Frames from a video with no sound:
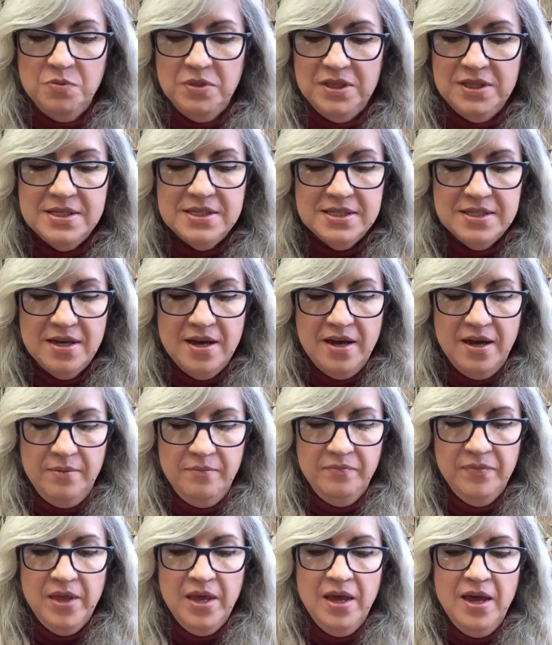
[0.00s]
But this
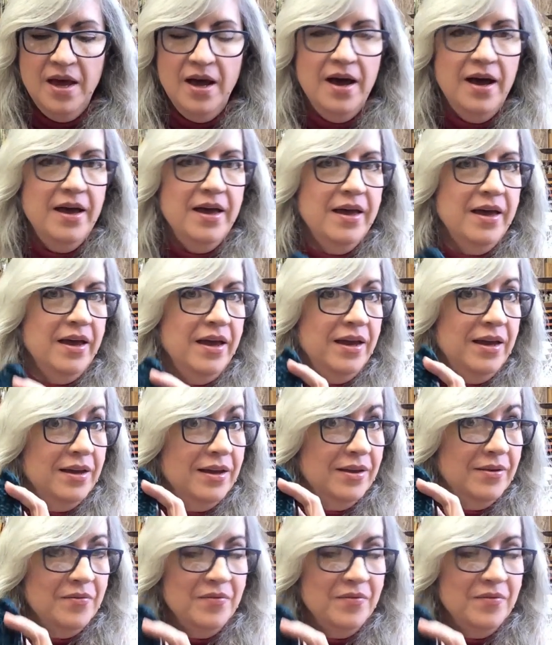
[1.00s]
time I